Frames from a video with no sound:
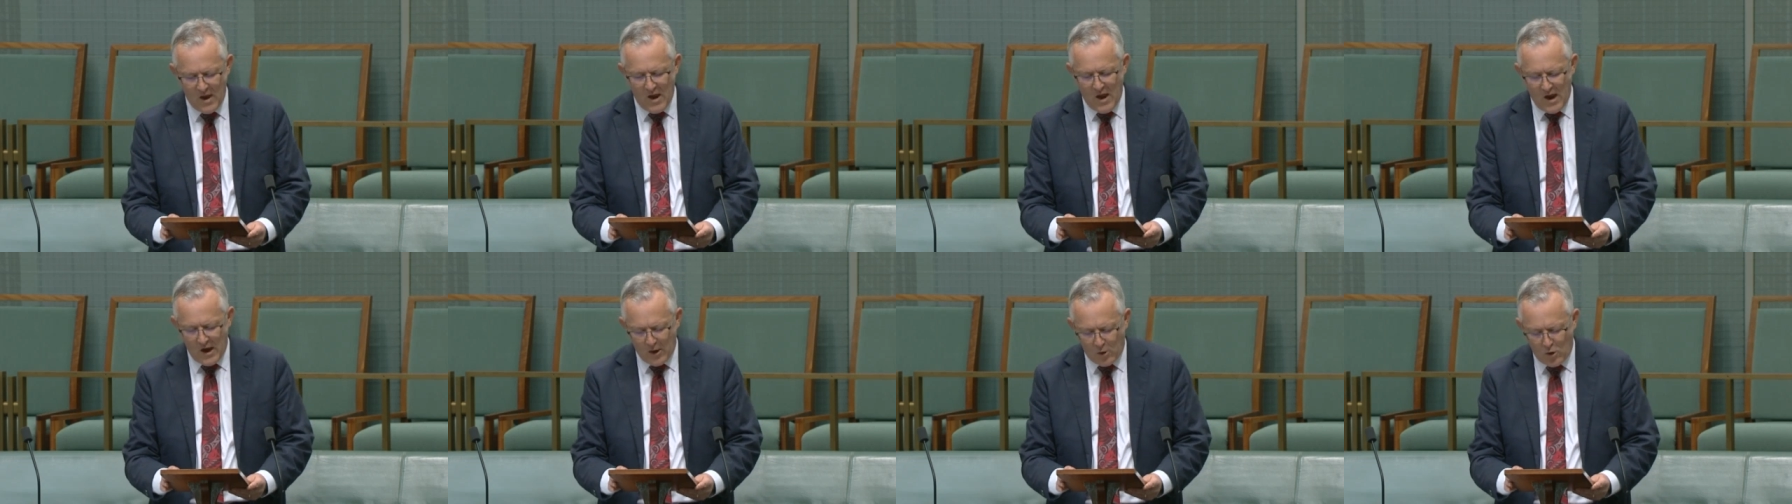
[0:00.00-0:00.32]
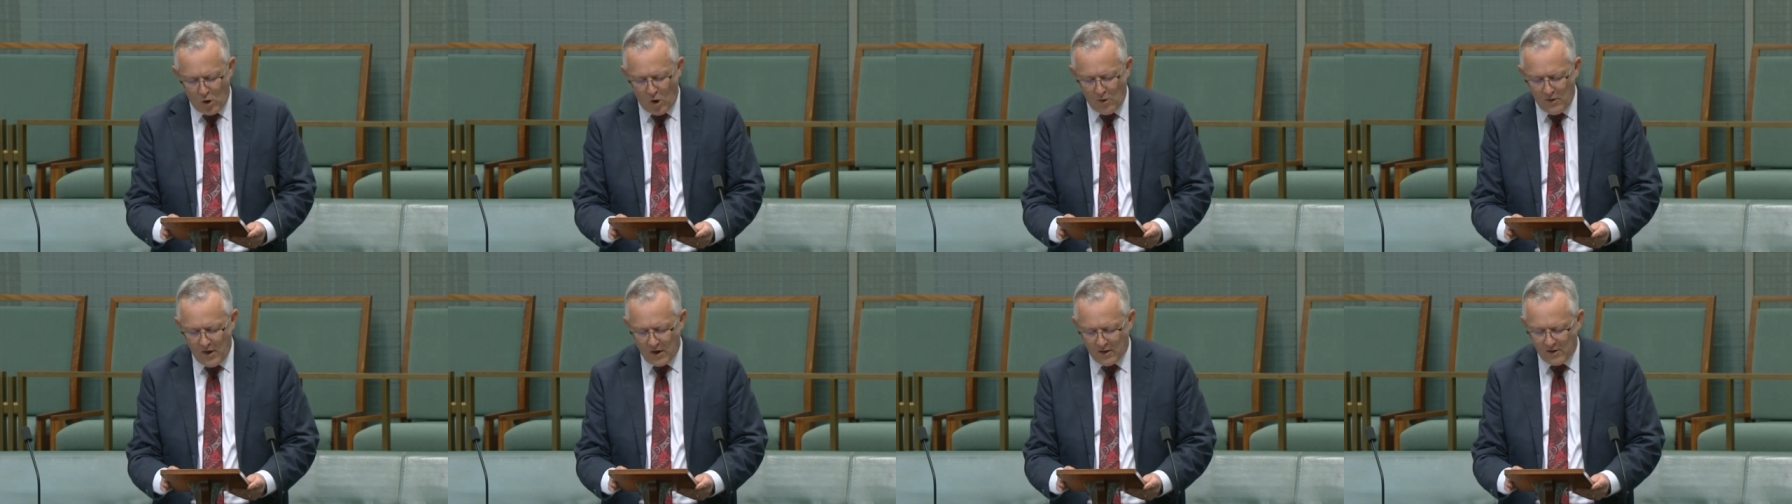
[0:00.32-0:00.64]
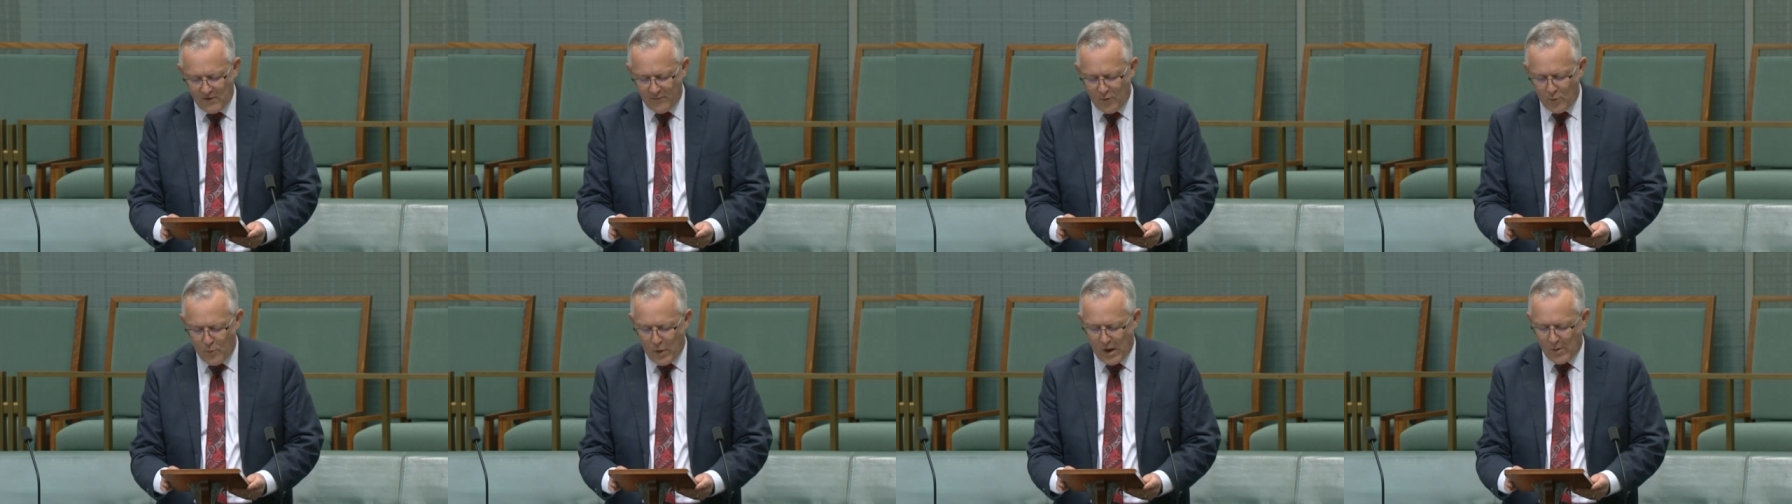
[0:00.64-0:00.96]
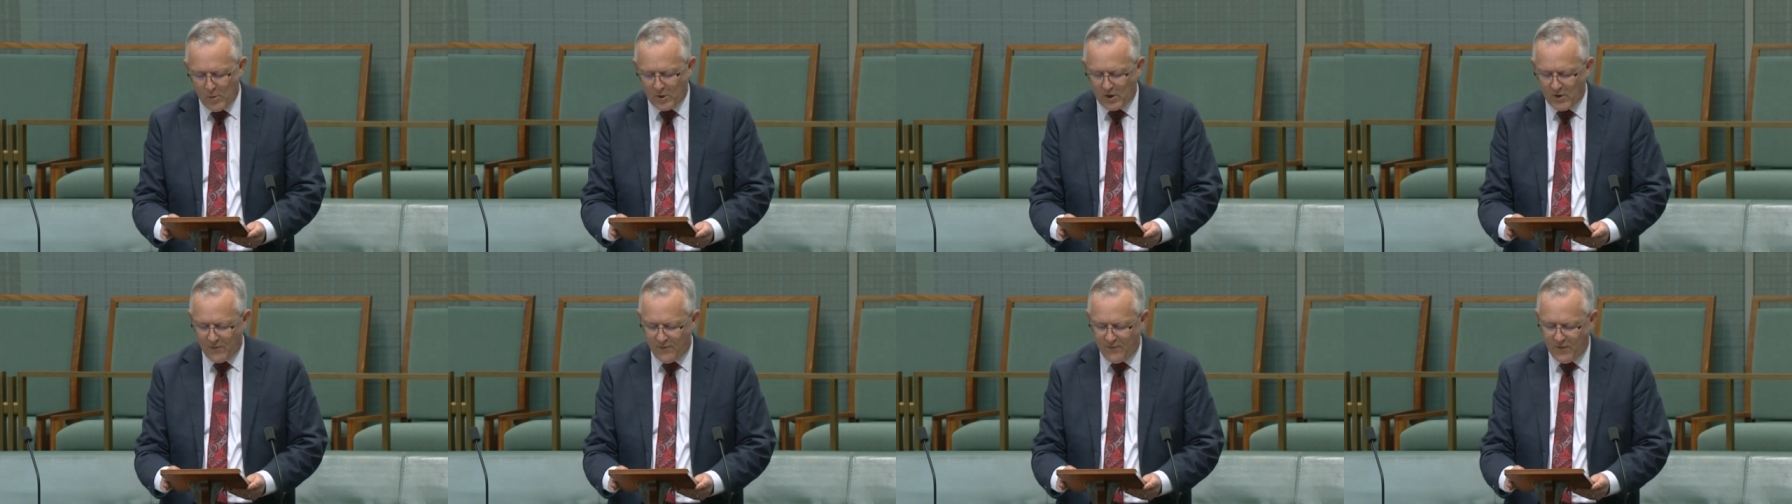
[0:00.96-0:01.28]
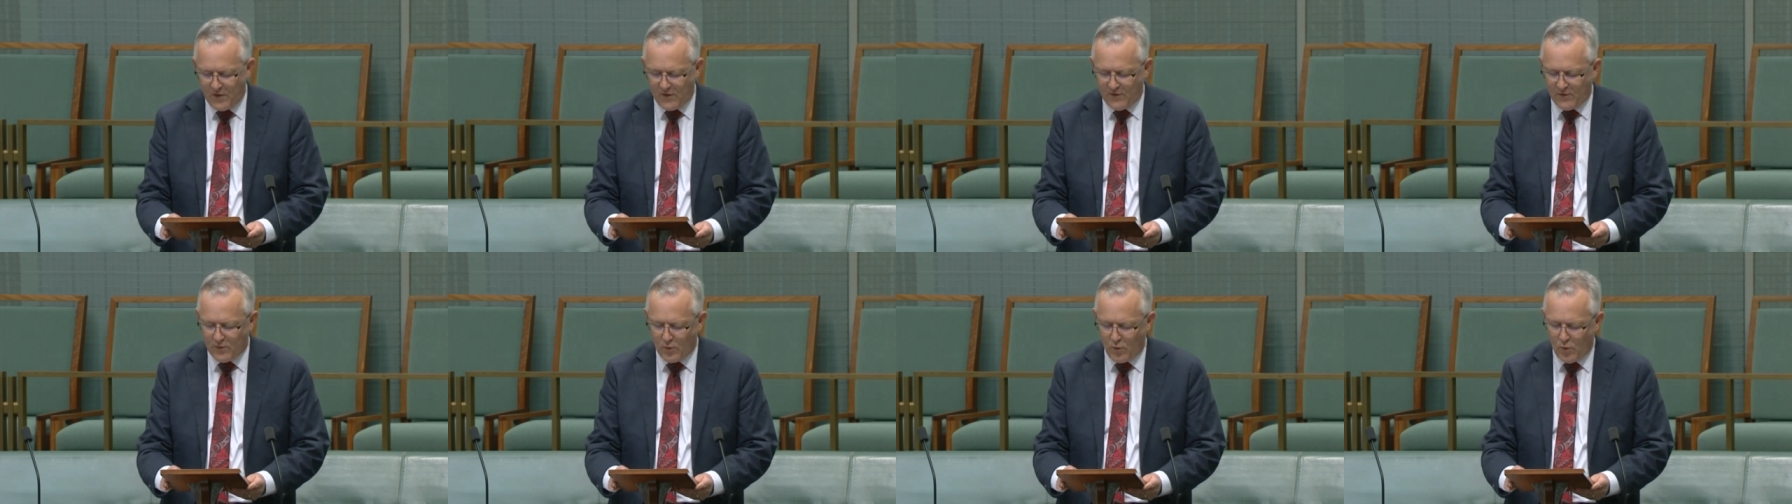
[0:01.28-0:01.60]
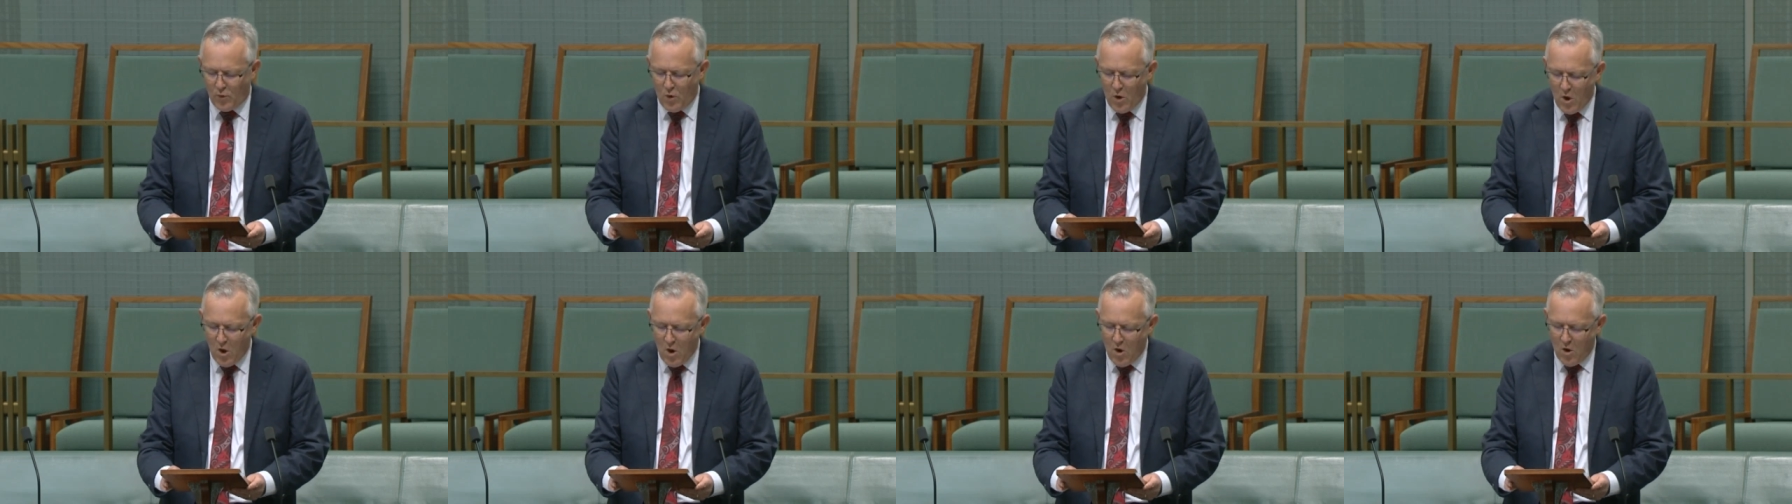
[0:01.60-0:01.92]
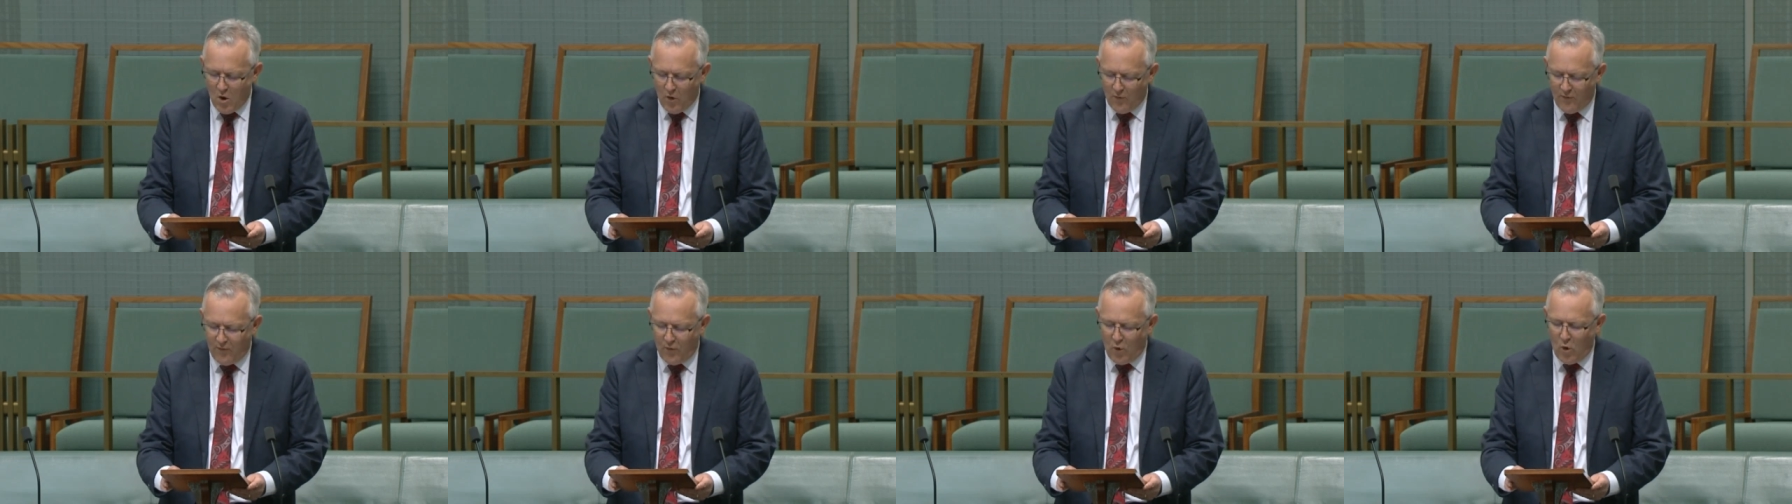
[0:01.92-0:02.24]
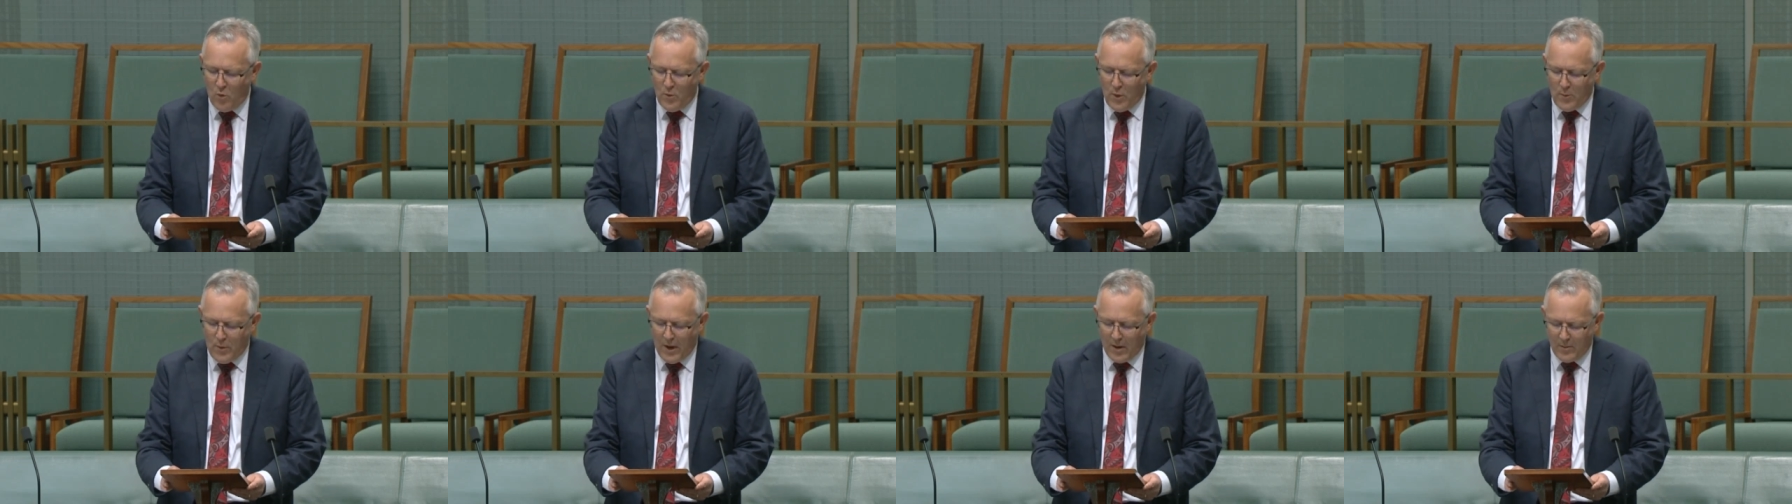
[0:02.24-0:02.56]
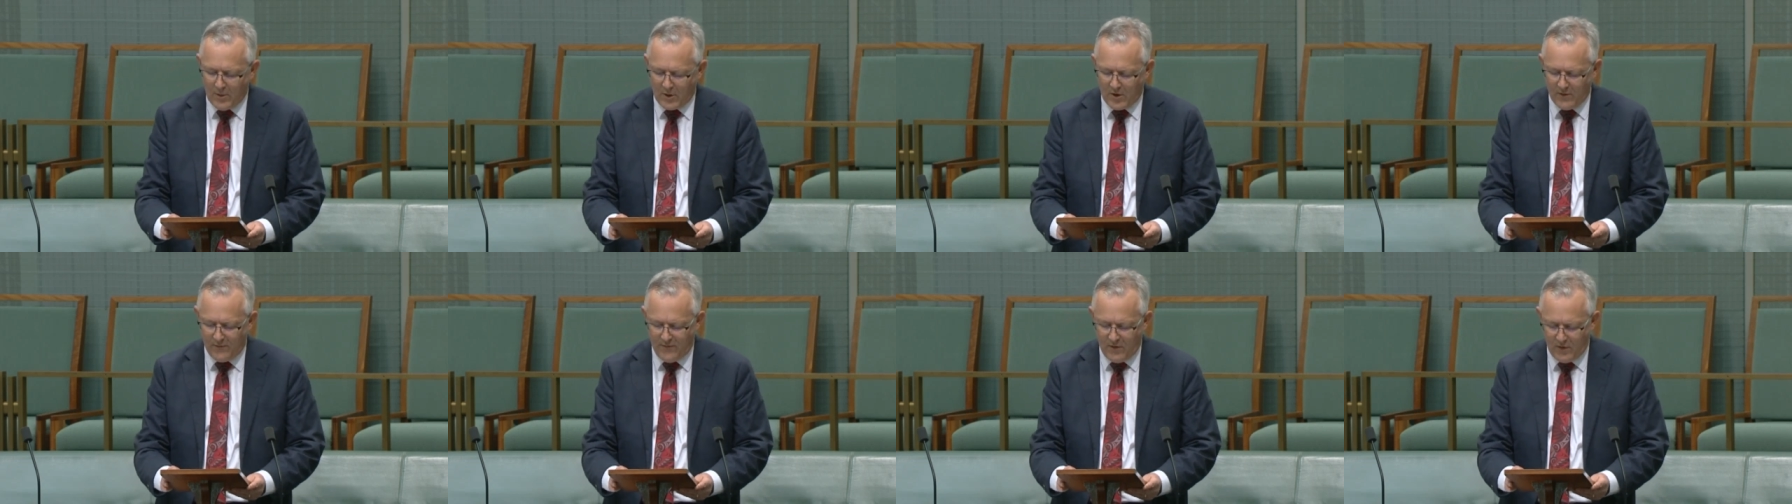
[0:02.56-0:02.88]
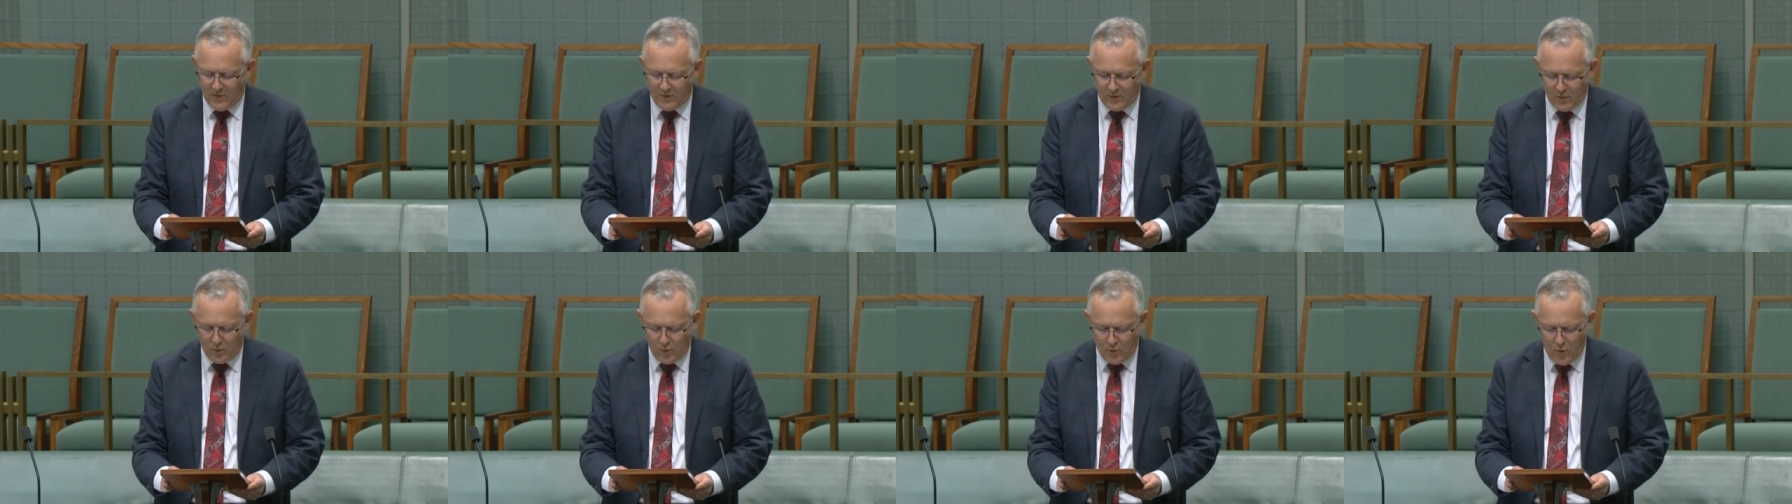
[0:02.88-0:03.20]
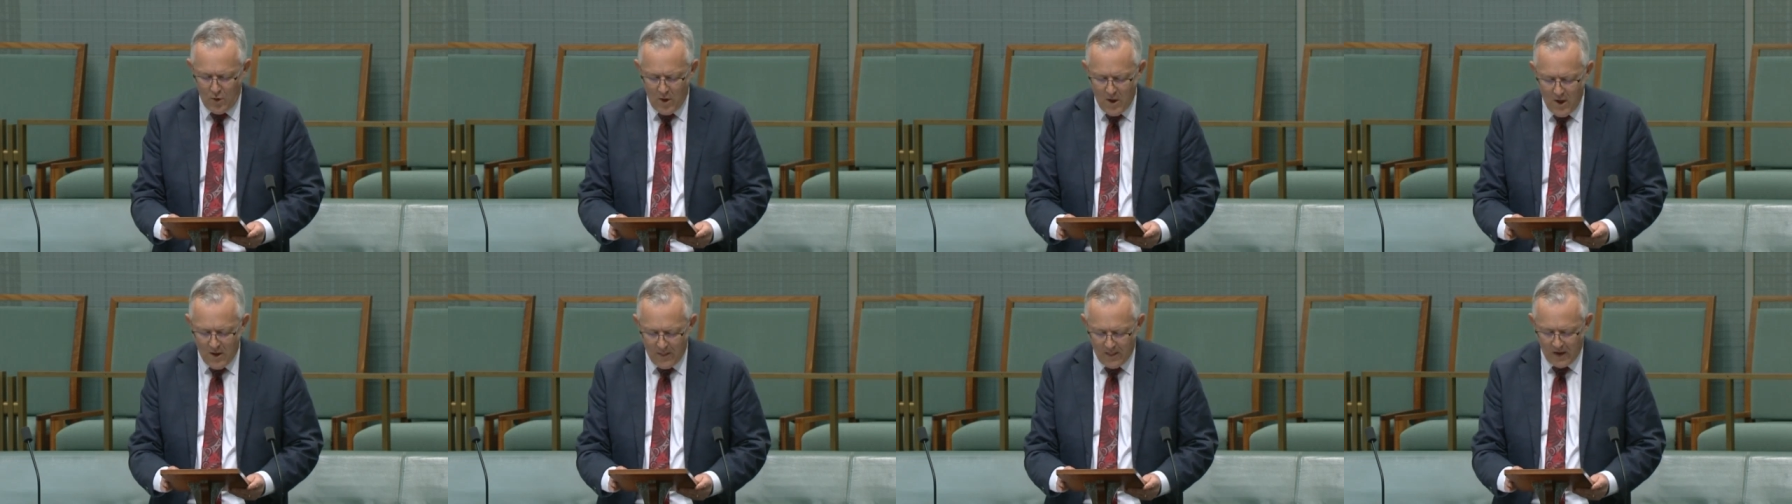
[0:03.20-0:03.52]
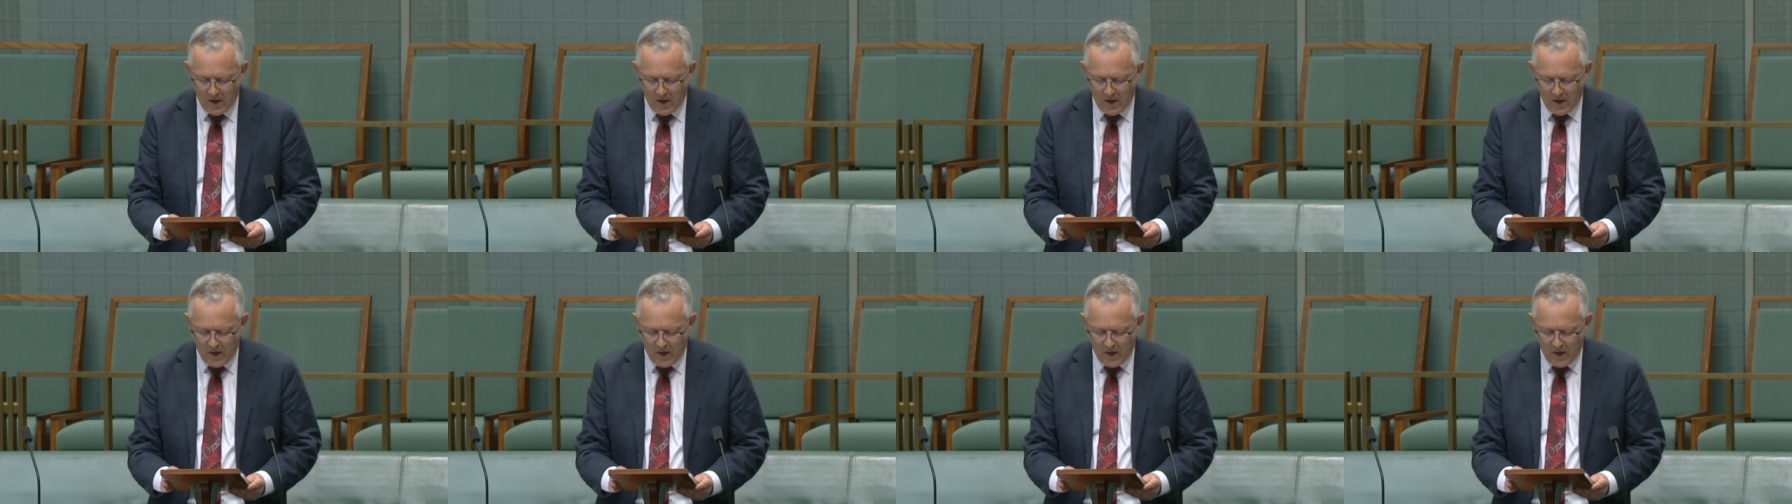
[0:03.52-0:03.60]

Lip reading: and conduct of a public official or former public official that